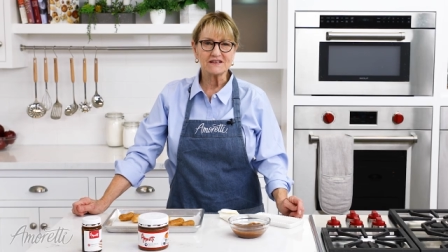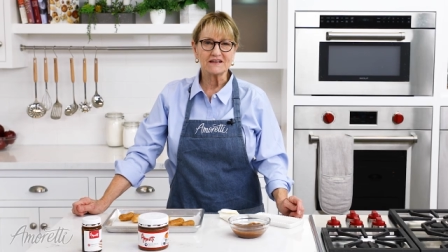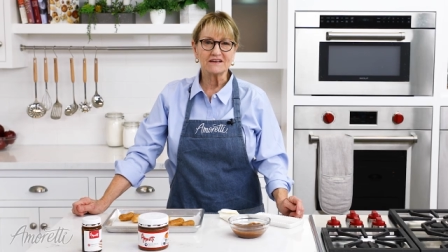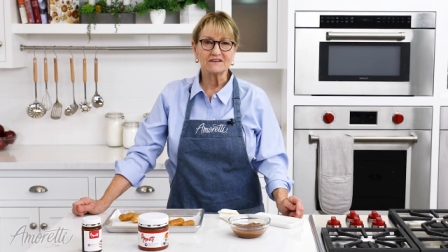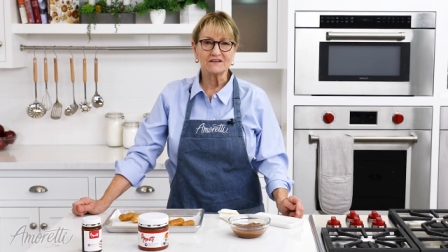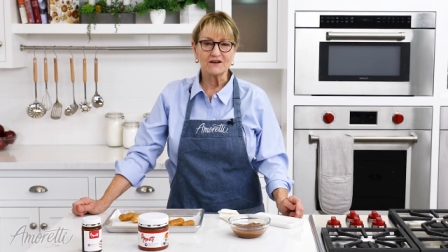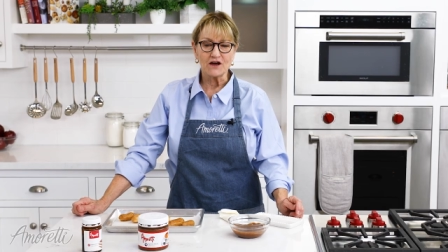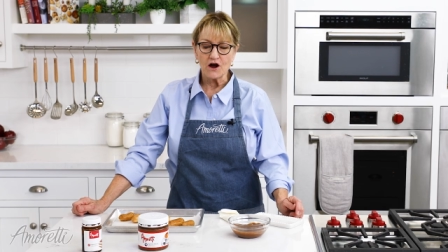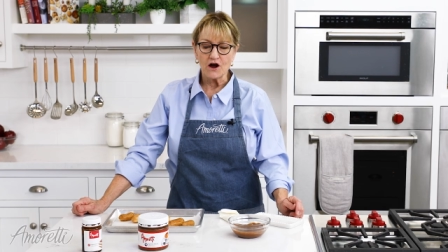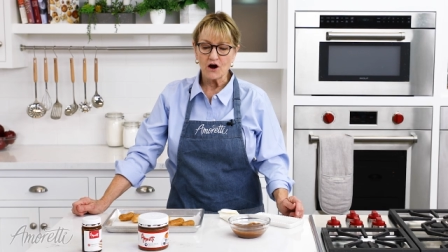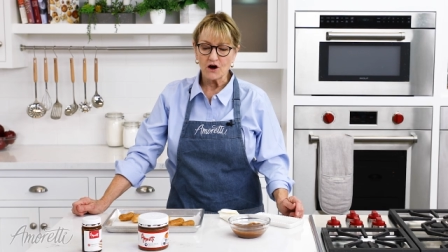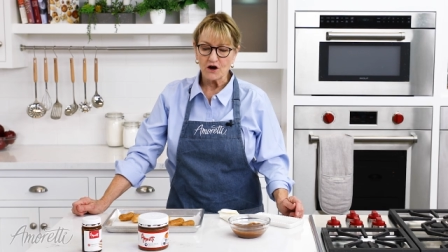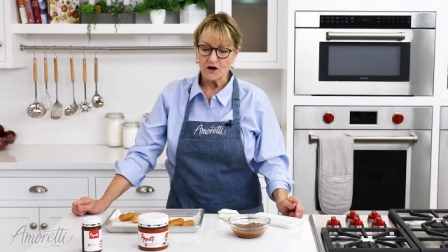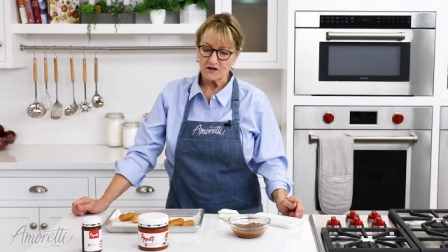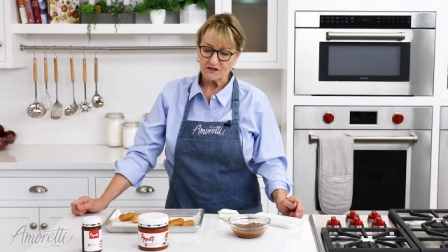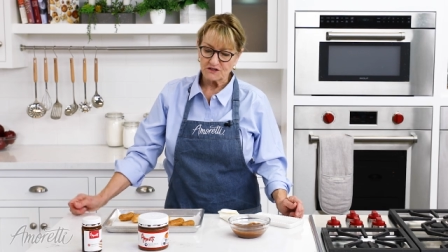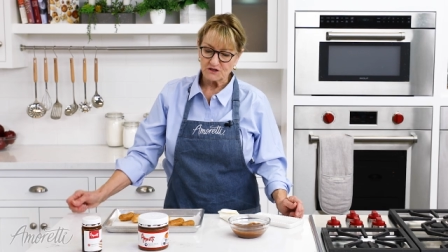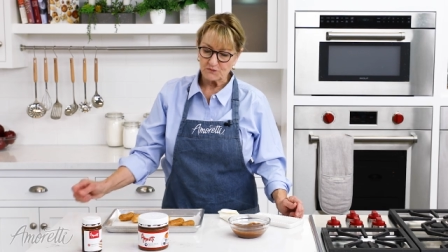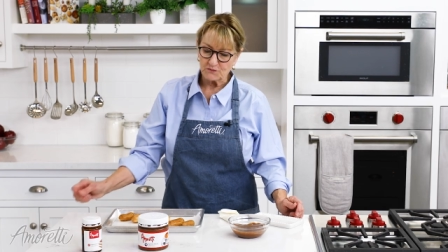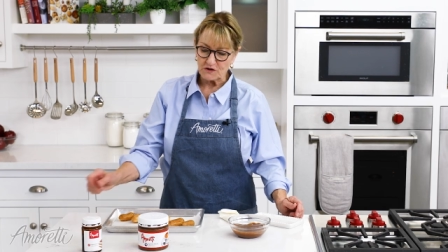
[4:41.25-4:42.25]
in our
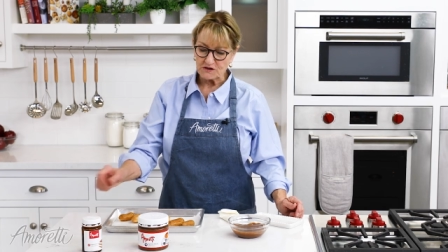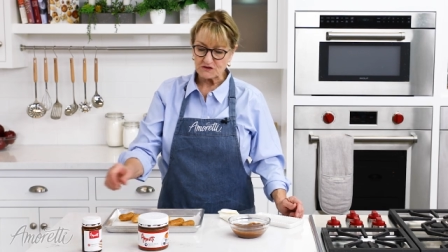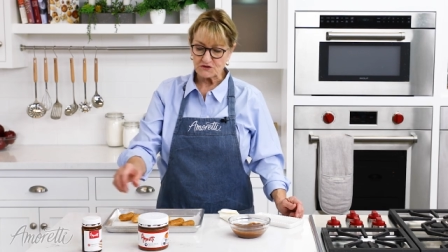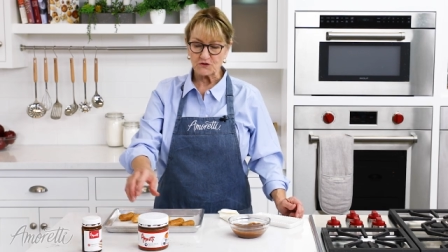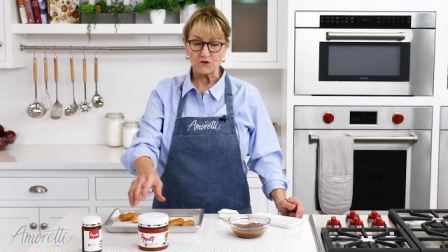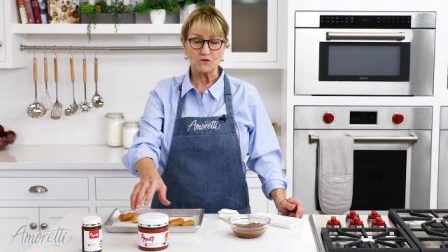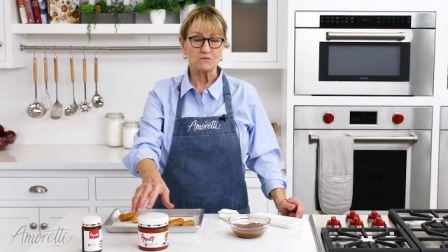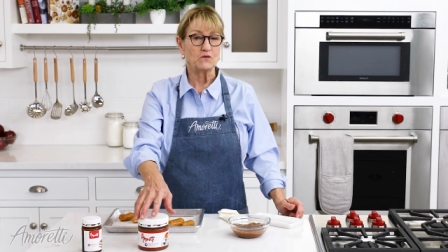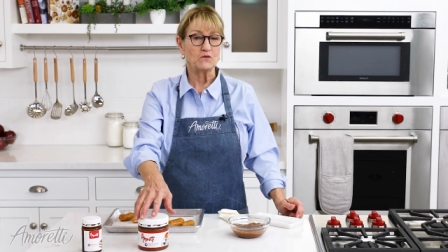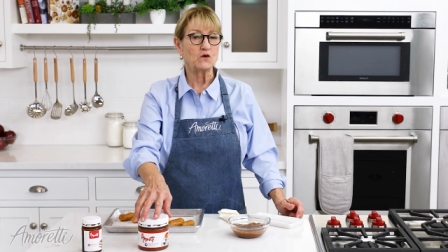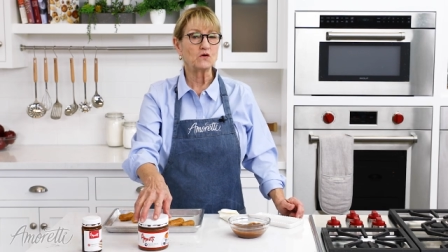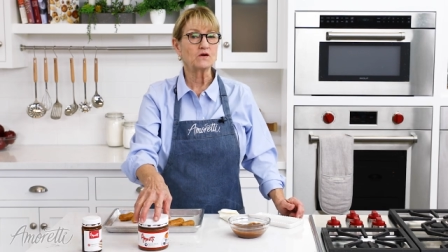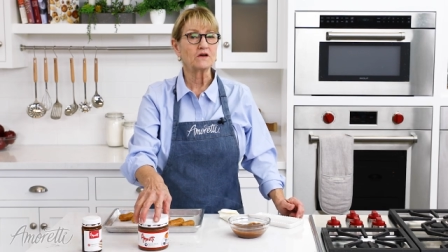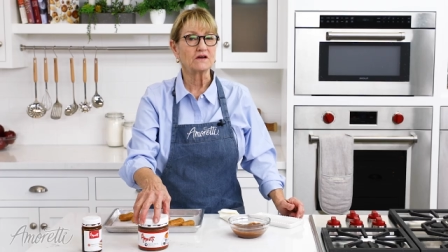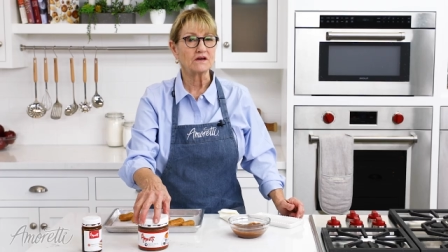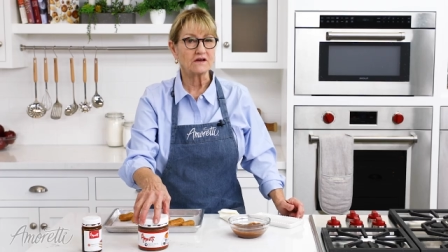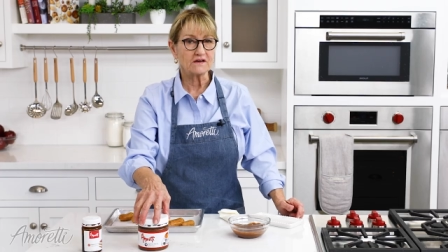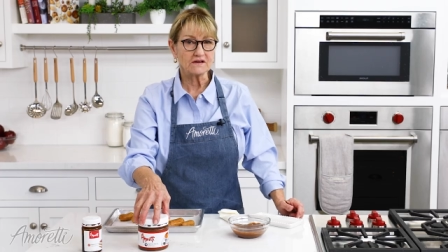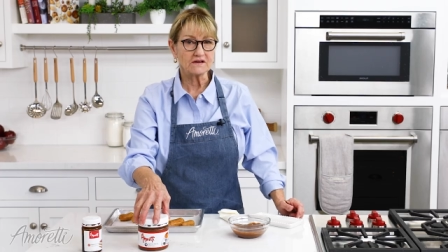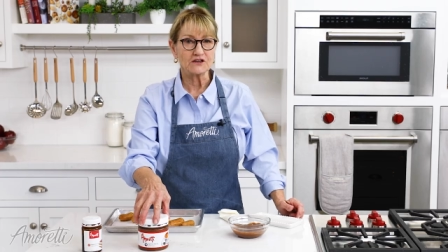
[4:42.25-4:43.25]
espresso
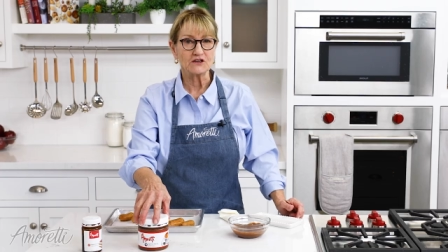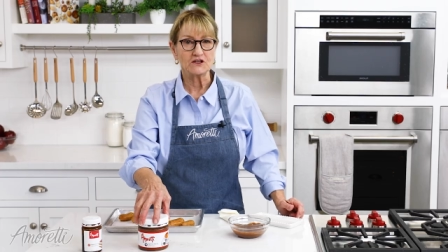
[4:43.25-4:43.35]
mocha